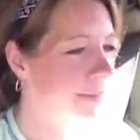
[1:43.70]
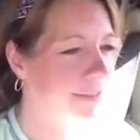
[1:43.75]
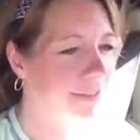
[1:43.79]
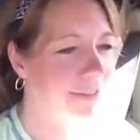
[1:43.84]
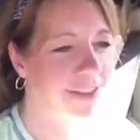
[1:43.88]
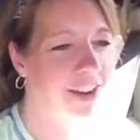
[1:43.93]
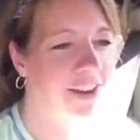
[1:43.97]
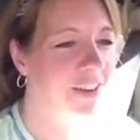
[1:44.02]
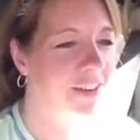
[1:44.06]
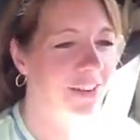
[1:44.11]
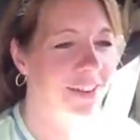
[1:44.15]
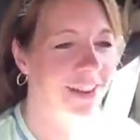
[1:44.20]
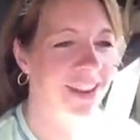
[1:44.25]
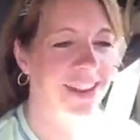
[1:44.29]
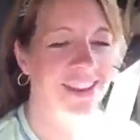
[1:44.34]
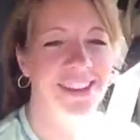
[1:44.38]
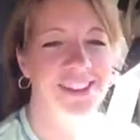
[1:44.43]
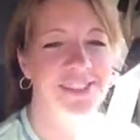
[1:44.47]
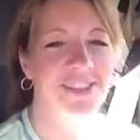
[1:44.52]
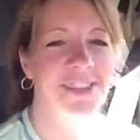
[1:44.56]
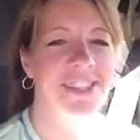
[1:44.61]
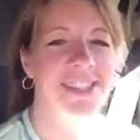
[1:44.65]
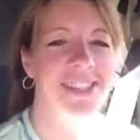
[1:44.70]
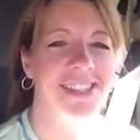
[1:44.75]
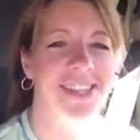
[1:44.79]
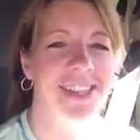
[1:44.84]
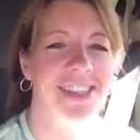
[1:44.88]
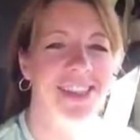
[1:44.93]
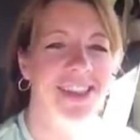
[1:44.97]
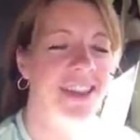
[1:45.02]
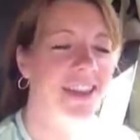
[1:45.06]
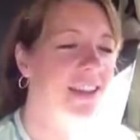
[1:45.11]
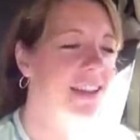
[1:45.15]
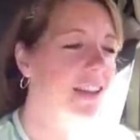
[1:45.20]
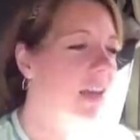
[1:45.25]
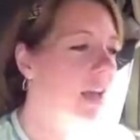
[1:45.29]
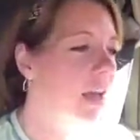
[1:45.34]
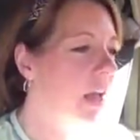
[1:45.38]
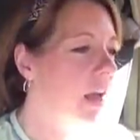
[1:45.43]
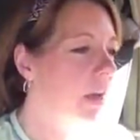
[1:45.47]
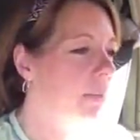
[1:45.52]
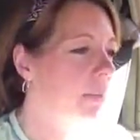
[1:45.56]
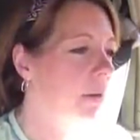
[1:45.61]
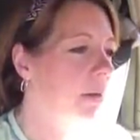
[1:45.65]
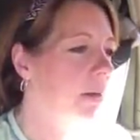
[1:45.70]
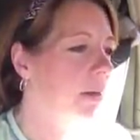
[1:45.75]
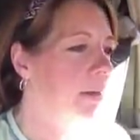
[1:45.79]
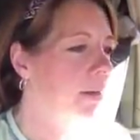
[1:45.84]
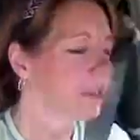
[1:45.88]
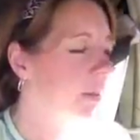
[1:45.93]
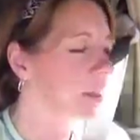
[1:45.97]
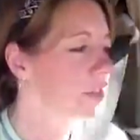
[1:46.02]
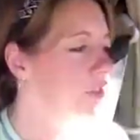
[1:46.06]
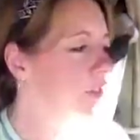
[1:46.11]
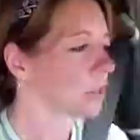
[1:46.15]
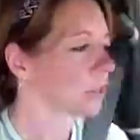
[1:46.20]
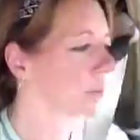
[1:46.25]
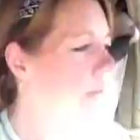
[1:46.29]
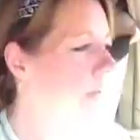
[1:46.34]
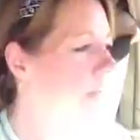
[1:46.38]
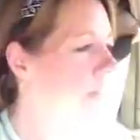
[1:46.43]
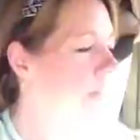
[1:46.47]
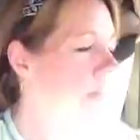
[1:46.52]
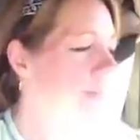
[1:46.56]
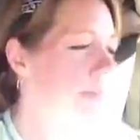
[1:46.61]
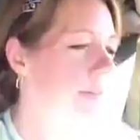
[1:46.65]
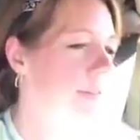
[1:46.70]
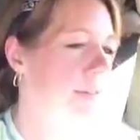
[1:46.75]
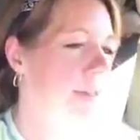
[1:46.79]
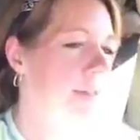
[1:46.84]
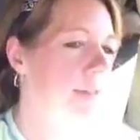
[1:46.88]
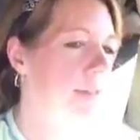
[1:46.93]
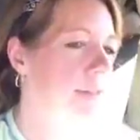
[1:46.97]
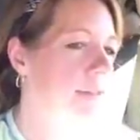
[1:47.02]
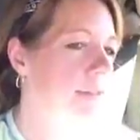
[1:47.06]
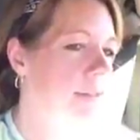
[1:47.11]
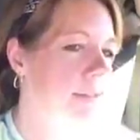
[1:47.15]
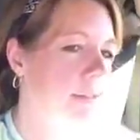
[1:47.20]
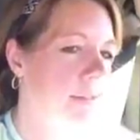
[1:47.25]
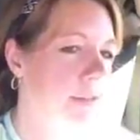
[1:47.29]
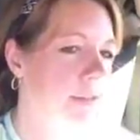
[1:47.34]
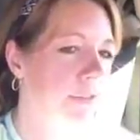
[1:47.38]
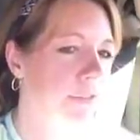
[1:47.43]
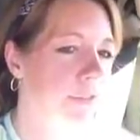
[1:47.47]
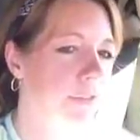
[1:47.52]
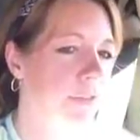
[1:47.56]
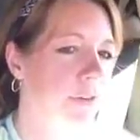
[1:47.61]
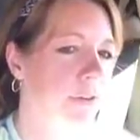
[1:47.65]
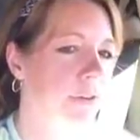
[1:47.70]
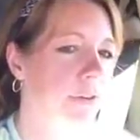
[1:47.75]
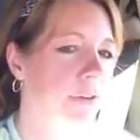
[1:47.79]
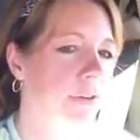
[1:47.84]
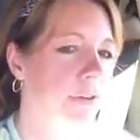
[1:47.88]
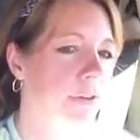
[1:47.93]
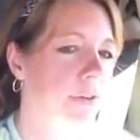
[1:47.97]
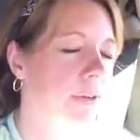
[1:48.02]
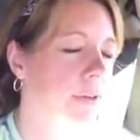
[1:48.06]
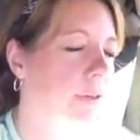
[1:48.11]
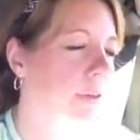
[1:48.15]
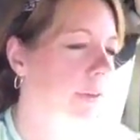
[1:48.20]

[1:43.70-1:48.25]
No, I didn't really say that. But they do understand, even though